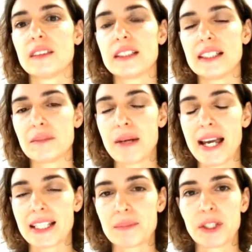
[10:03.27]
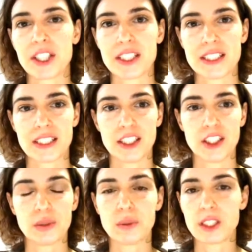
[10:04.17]
in my experience,
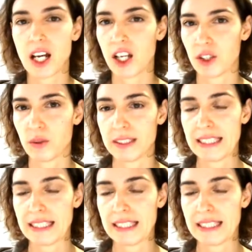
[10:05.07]
you will not do